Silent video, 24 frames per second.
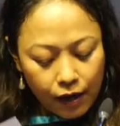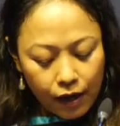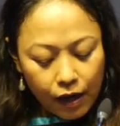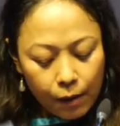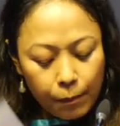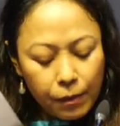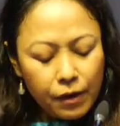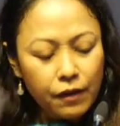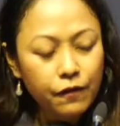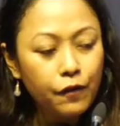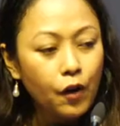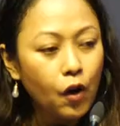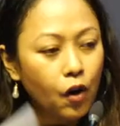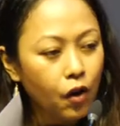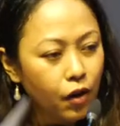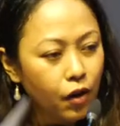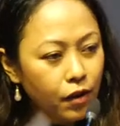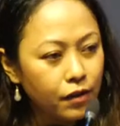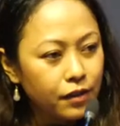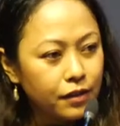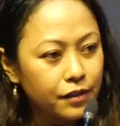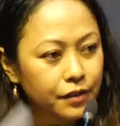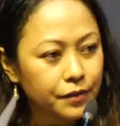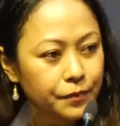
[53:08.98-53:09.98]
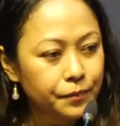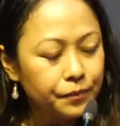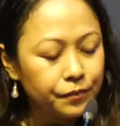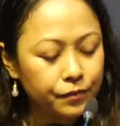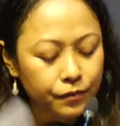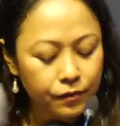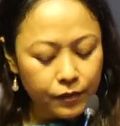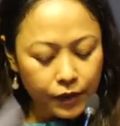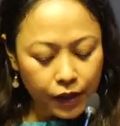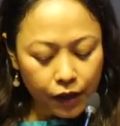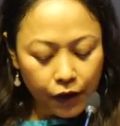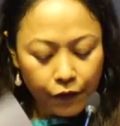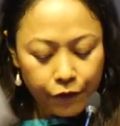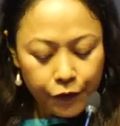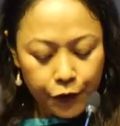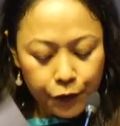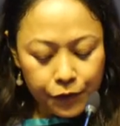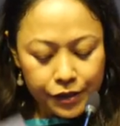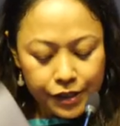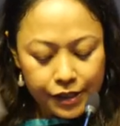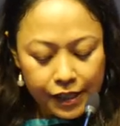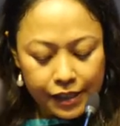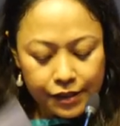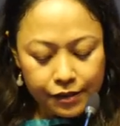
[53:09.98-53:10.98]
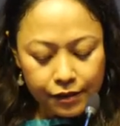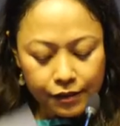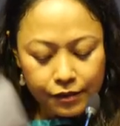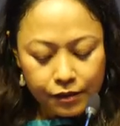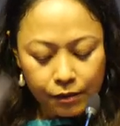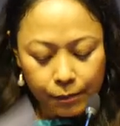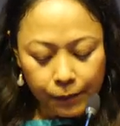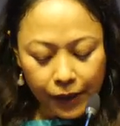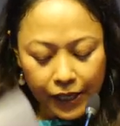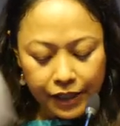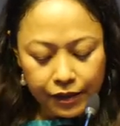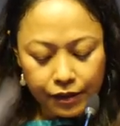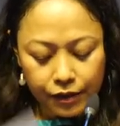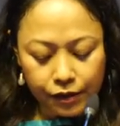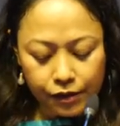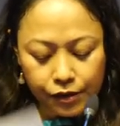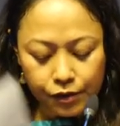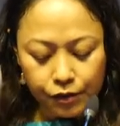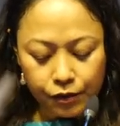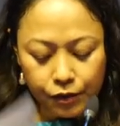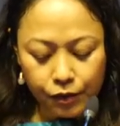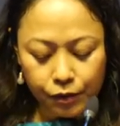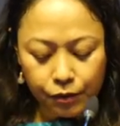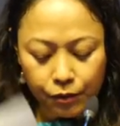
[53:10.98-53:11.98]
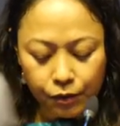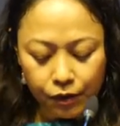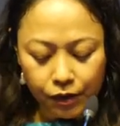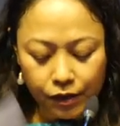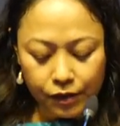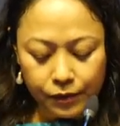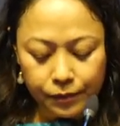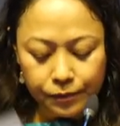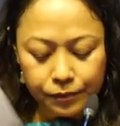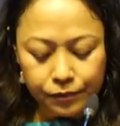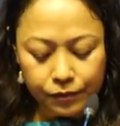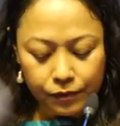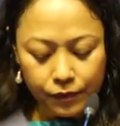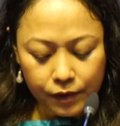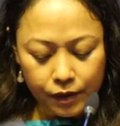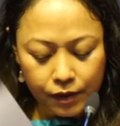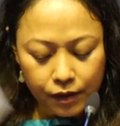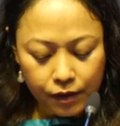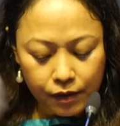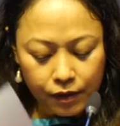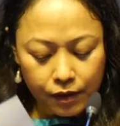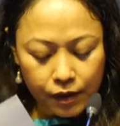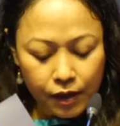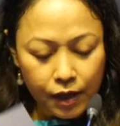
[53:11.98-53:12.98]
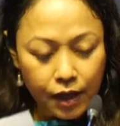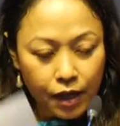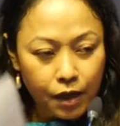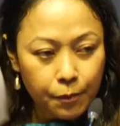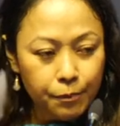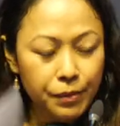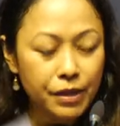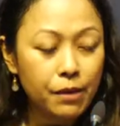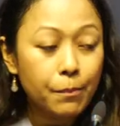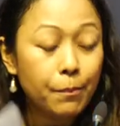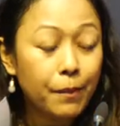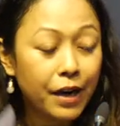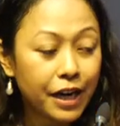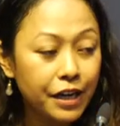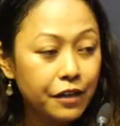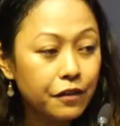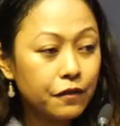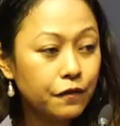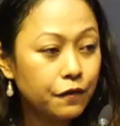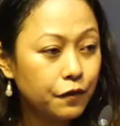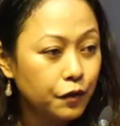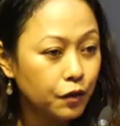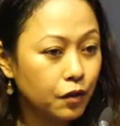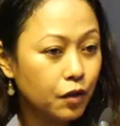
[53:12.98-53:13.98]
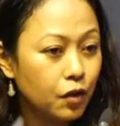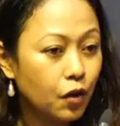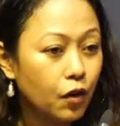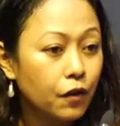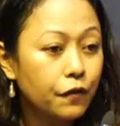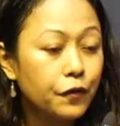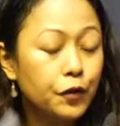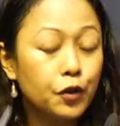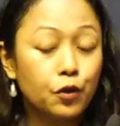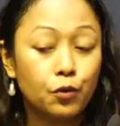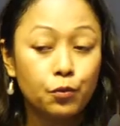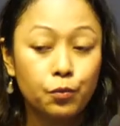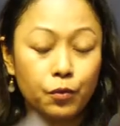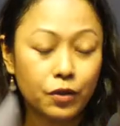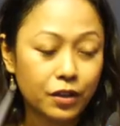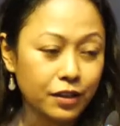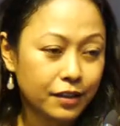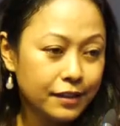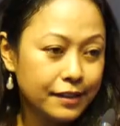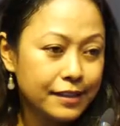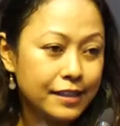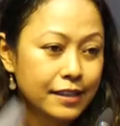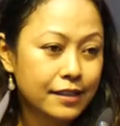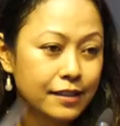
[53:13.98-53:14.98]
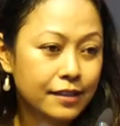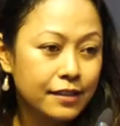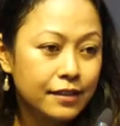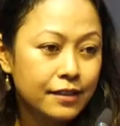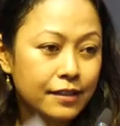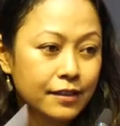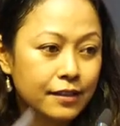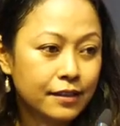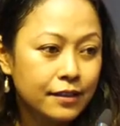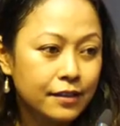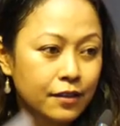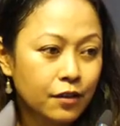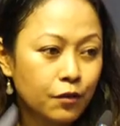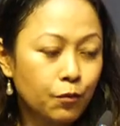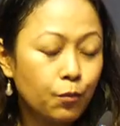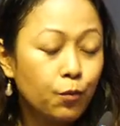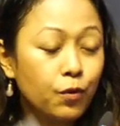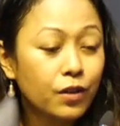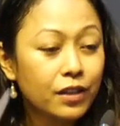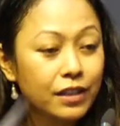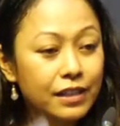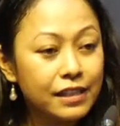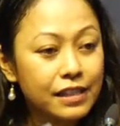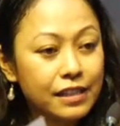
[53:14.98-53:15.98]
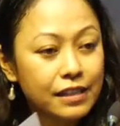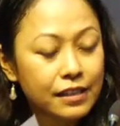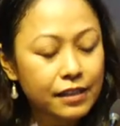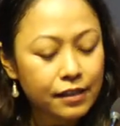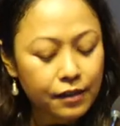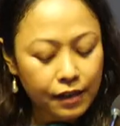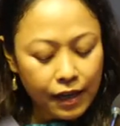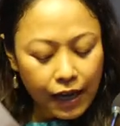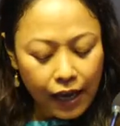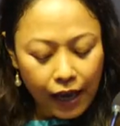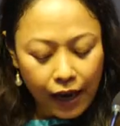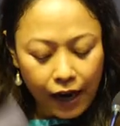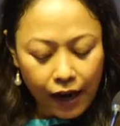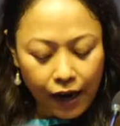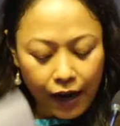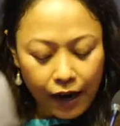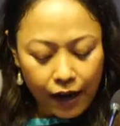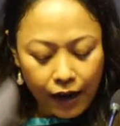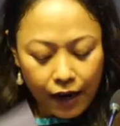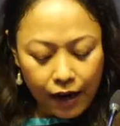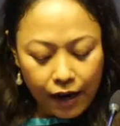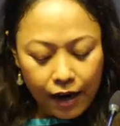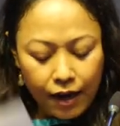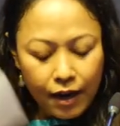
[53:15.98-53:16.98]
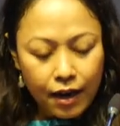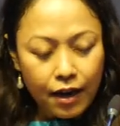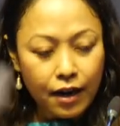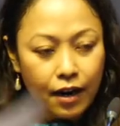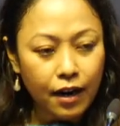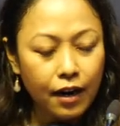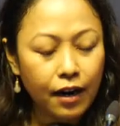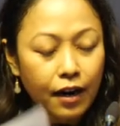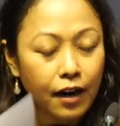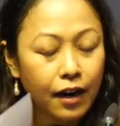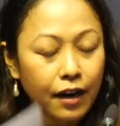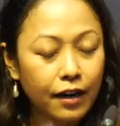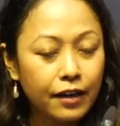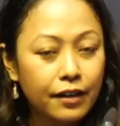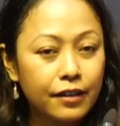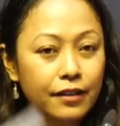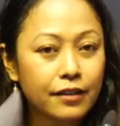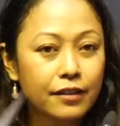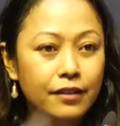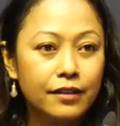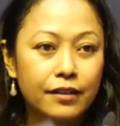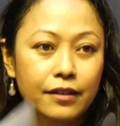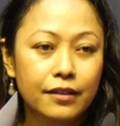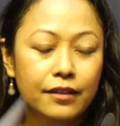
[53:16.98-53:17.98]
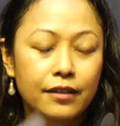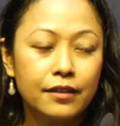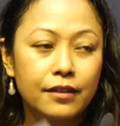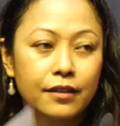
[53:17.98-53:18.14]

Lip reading: Above all, a few gentle reminders to you all. Be mindful of your words. Words are